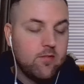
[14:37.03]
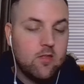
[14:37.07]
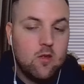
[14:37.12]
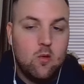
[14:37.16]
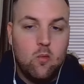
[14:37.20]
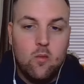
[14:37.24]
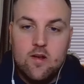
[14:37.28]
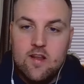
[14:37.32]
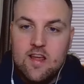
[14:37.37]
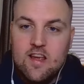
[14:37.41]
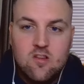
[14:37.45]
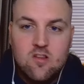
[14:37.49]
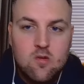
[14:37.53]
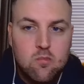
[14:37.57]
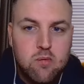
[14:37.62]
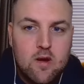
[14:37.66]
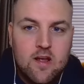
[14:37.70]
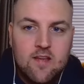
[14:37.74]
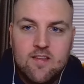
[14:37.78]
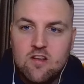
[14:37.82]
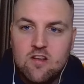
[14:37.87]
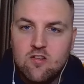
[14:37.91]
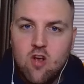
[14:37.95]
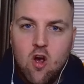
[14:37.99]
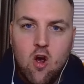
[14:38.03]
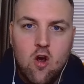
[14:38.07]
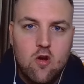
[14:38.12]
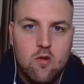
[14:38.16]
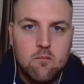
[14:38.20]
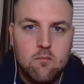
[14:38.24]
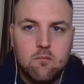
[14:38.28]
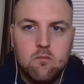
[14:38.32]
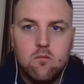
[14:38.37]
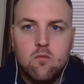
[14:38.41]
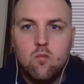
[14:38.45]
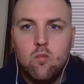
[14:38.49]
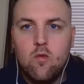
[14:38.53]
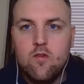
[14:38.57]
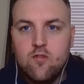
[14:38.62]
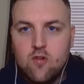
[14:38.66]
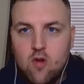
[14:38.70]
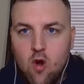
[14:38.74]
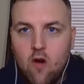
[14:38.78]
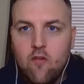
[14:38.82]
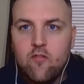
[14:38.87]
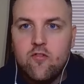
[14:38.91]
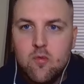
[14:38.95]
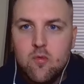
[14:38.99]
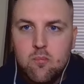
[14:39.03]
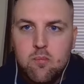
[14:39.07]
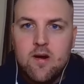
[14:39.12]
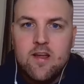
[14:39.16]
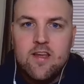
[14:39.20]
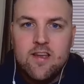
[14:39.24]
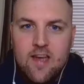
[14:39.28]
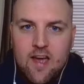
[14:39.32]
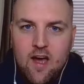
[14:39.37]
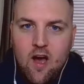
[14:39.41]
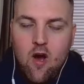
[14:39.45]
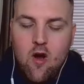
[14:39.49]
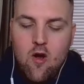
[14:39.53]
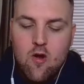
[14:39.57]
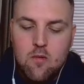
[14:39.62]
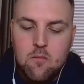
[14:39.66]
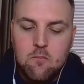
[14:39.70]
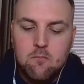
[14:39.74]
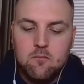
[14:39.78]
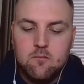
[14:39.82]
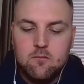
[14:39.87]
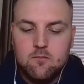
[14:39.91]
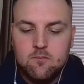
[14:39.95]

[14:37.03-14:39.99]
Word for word: We need to bring this home. We've got to bring it home.